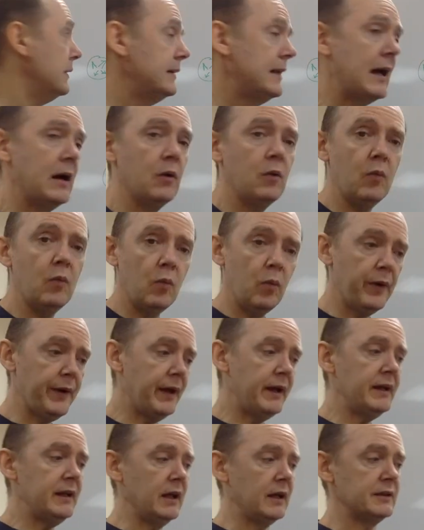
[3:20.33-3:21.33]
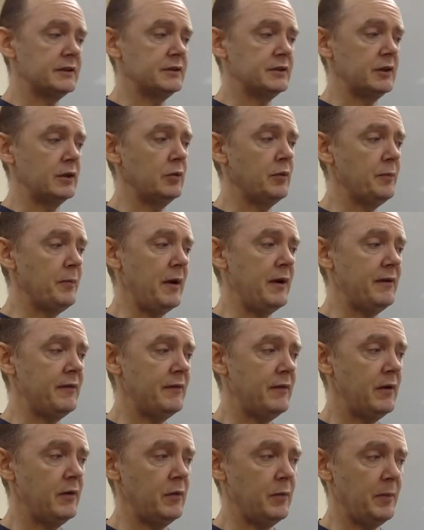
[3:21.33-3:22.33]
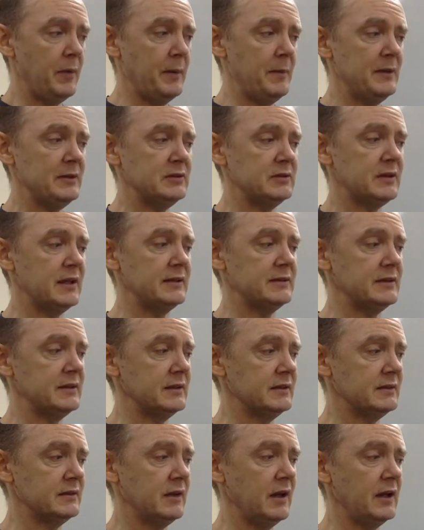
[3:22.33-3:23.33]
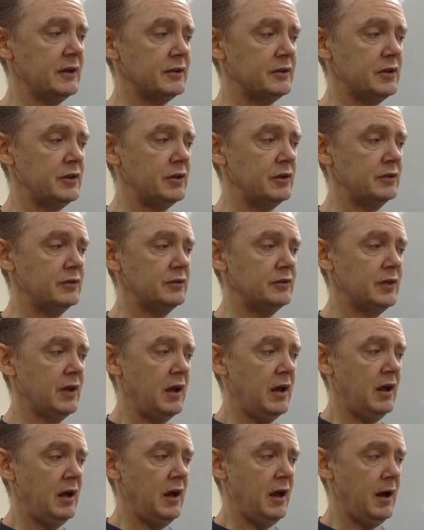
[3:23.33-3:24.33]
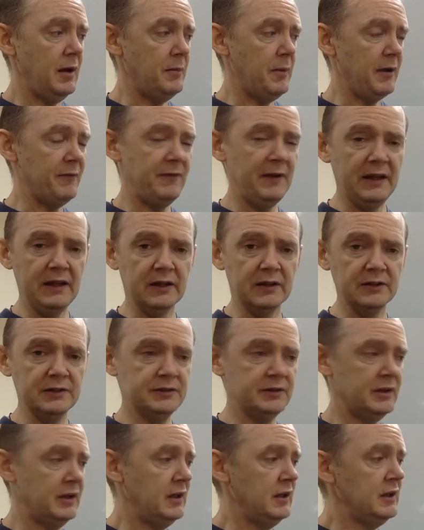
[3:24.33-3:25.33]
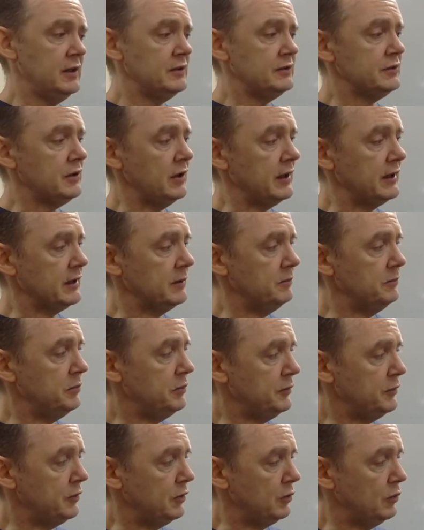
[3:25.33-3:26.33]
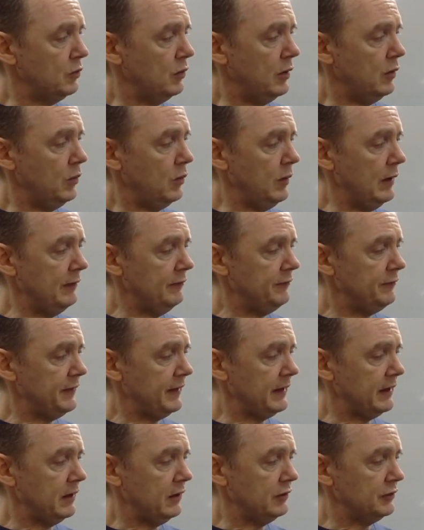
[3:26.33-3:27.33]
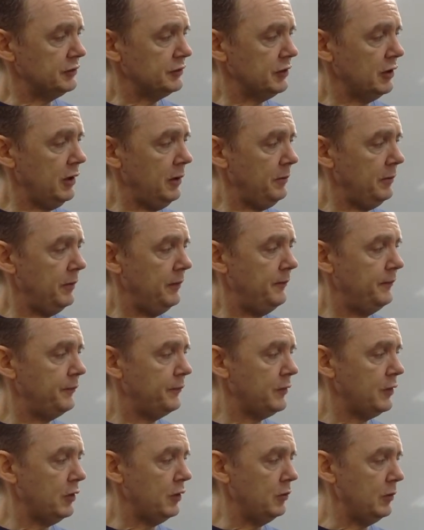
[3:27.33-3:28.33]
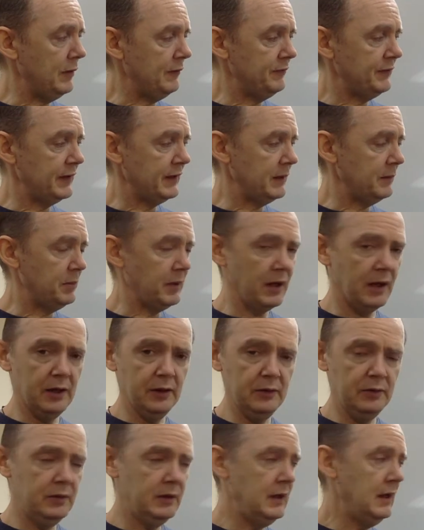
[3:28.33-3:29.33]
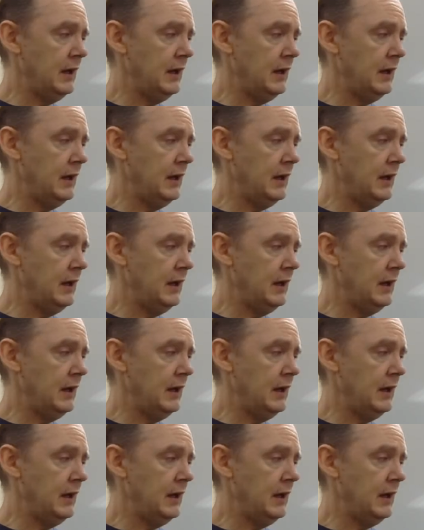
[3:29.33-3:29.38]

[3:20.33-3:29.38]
Now, what I like to do with my muscle testing is I like to use my fingers, so I can do one finger on top or one finger below.